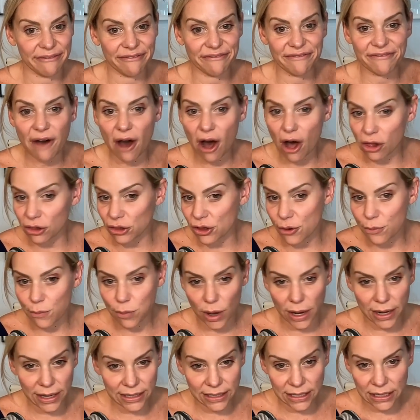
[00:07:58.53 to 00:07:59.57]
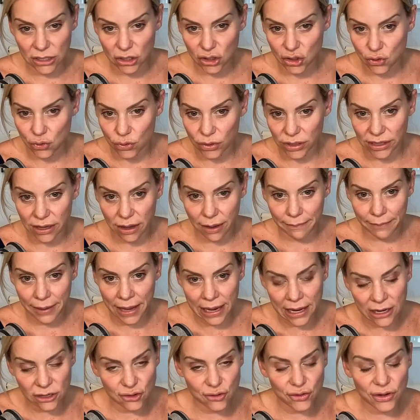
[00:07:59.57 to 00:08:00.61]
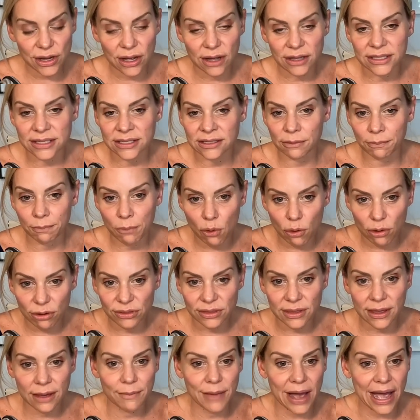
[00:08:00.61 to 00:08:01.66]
follow Brandy and Julie on Patreon, support them.